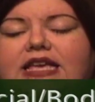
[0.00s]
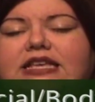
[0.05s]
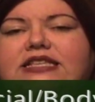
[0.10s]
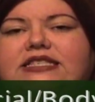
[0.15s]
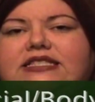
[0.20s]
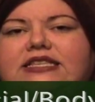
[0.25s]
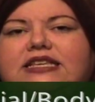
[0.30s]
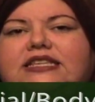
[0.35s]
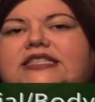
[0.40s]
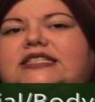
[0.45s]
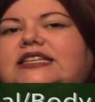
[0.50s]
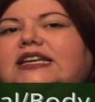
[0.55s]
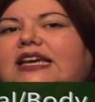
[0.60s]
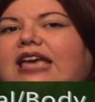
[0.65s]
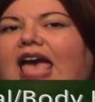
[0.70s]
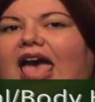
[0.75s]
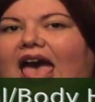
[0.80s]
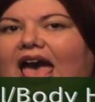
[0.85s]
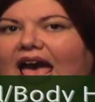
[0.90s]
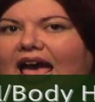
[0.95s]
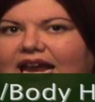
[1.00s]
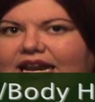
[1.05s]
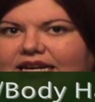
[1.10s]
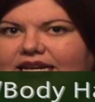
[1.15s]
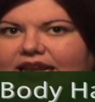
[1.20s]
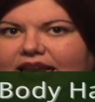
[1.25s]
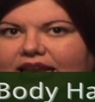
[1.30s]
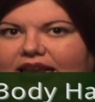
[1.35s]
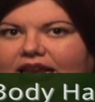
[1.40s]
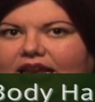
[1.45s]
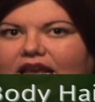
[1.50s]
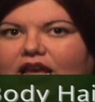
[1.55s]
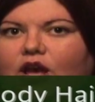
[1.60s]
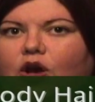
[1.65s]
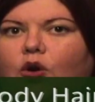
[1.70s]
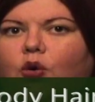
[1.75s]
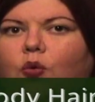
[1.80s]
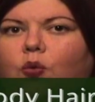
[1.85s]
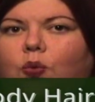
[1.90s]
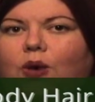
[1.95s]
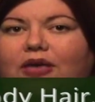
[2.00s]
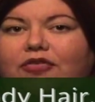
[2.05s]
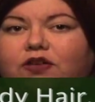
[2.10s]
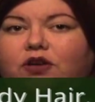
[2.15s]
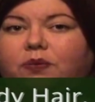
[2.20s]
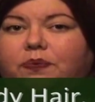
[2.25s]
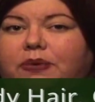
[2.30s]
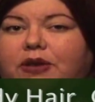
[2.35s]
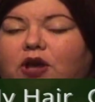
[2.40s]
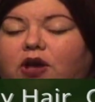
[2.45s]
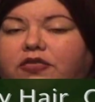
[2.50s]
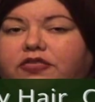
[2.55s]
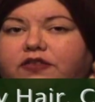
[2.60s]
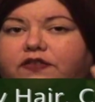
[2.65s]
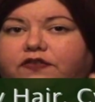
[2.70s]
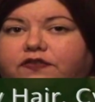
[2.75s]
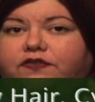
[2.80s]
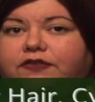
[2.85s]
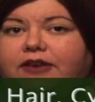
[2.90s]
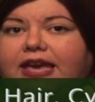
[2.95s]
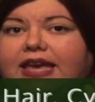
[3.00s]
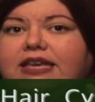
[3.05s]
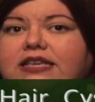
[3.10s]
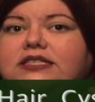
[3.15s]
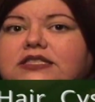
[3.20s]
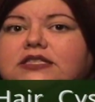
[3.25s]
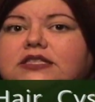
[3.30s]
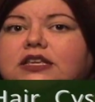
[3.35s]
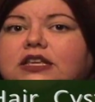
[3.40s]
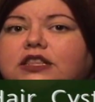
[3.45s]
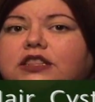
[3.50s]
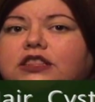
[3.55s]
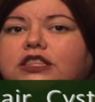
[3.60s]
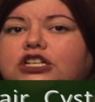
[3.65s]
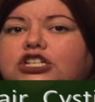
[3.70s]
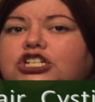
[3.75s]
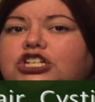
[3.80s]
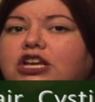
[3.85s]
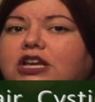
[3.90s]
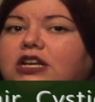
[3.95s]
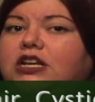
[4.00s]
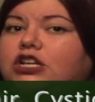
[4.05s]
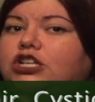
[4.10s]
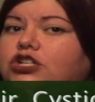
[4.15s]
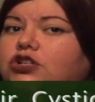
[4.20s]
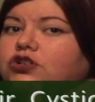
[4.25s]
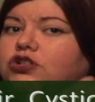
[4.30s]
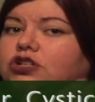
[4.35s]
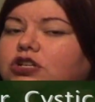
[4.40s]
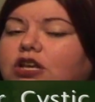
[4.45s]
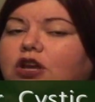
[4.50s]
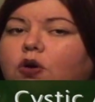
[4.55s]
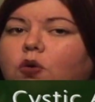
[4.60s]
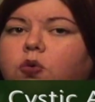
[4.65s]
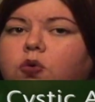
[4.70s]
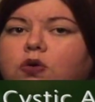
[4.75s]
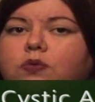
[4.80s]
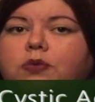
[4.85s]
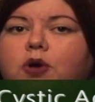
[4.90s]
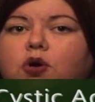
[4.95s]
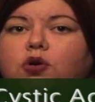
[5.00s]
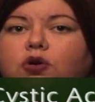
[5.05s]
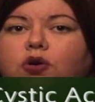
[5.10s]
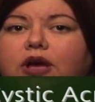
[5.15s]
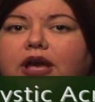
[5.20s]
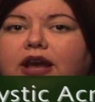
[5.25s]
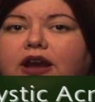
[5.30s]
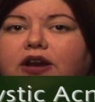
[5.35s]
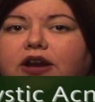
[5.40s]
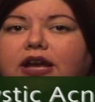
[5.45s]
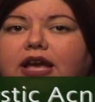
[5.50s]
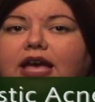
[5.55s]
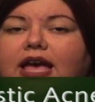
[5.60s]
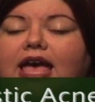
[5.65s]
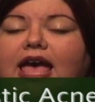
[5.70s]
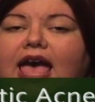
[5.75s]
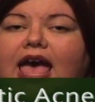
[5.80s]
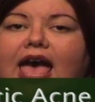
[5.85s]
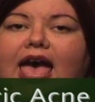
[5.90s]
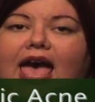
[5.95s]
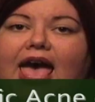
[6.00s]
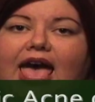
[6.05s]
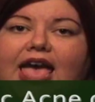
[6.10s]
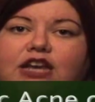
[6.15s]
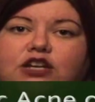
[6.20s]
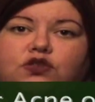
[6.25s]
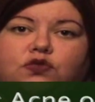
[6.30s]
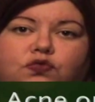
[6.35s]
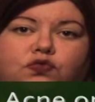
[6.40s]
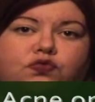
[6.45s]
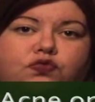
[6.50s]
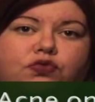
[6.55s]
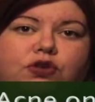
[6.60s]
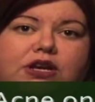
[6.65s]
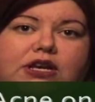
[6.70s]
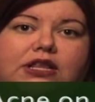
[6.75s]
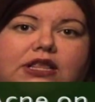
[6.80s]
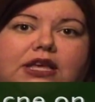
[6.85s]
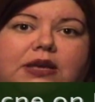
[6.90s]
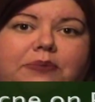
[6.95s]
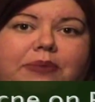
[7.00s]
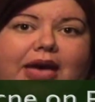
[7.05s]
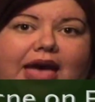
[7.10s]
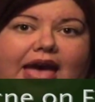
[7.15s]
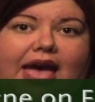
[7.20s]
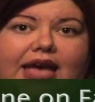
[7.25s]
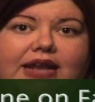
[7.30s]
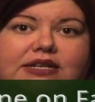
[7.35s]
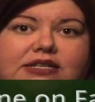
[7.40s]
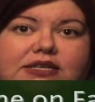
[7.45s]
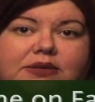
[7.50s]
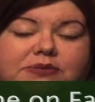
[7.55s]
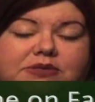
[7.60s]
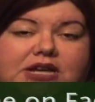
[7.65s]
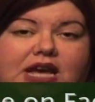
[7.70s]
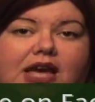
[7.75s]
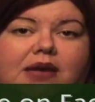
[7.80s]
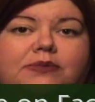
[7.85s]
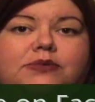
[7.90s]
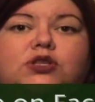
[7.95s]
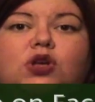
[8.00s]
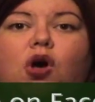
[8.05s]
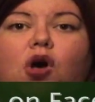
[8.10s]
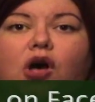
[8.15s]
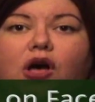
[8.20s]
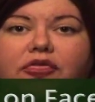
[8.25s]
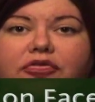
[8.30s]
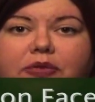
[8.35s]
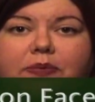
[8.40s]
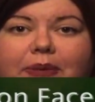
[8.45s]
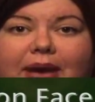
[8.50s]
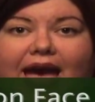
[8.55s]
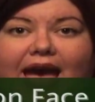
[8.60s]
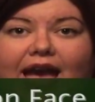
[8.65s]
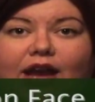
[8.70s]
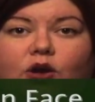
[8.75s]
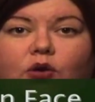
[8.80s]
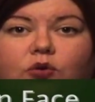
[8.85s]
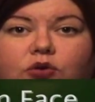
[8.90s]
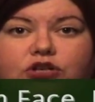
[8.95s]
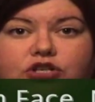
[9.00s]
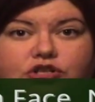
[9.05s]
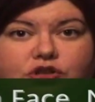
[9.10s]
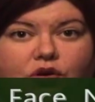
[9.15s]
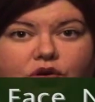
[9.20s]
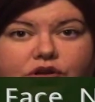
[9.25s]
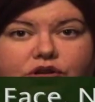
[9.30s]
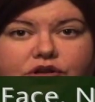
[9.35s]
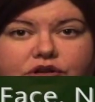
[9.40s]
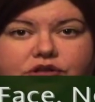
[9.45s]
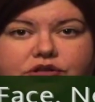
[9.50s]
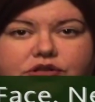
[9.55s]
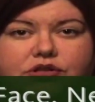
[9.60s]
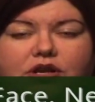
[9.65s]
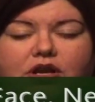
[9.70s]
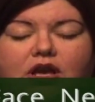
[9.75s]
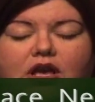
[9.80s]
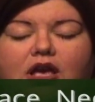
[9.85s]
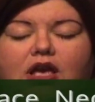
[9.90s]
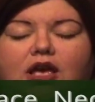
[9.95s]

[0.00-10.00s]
cystic acne, whether it be on the face. The chin is usually a hormonal area, and really bad sometimes on the back or shoulders.